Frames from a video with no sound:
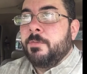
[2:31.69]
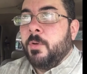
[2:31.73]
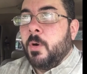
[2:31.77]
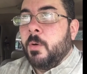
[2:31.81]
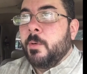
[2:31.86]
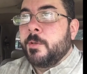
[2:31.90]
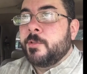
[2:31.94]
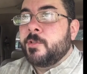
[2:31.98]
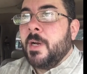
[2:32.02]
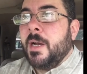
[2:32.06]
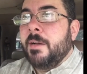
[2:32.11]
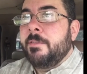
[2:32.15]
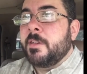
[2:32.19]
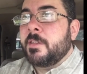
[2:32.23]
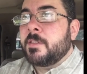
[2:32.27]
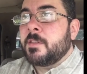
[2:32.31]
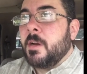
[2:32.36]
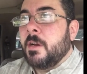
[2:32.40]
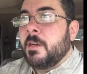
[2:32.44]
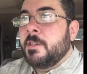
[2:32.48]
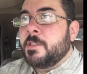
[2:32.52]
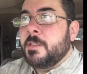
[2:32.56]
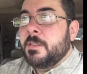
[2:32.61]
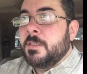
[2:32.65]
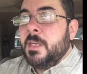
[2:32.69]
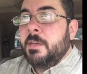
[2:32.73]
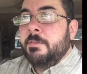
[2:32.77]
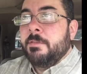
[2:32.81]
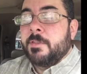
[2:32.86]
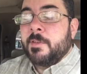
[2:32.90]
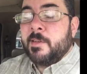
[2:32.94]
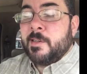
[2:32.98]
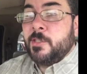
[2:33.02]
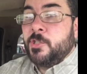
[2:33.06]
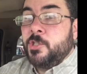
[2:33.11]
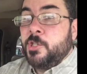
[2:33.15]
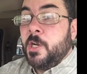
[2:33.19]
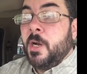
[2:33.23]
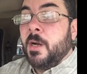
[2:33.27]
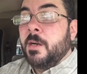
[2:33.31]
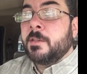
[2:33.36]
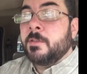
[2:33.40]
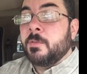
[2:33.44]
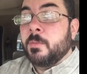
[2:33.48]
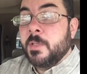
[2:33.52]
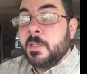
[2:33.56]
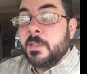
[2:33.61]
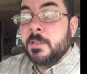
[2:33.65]
Four-wheel drive Excursions, even for
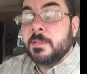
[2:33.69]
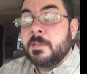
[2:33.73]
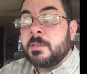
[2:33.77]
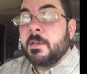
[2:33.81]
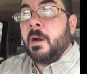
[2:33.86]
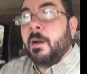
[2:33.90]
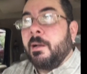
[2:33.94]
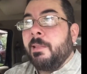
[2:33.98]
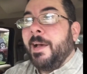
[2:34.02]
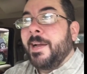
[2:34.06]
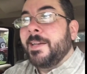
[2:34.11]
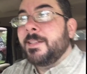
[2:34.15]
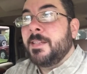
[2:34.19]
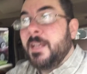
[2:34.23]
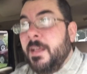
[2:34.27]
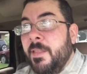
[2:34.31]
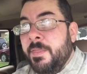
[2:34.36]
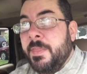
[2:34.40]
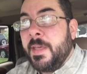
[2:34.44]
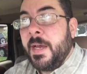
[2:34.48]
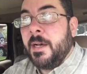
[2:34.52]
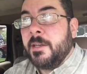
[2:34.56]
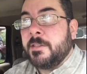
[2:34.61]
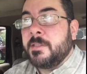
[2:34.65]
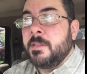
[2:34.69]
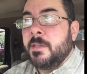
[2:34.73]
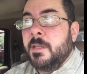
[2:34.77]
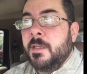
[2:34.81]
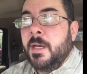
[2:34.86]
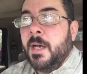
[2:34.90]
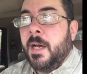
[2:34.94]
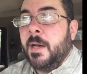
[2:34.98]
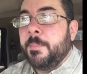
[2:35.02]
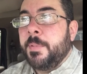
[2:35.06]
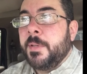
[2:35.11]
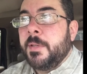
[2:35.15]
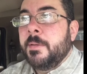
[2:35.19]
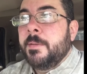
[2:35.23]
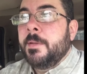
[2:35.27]
junked ones, are like $10,000 and up.